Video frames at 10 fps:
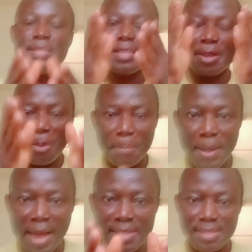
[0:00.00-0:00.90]
the
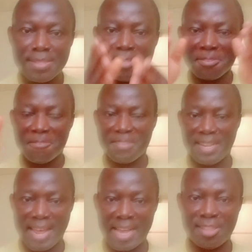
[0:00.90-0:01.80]
complexities of the
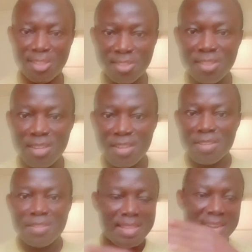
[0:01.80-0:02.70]
lecture
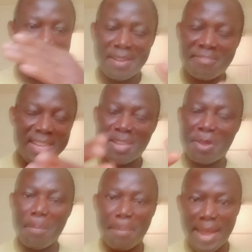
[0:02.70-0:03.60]
that are really
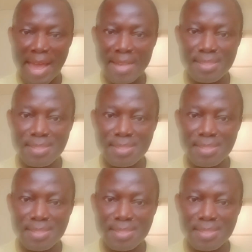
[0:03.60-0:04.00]
complex.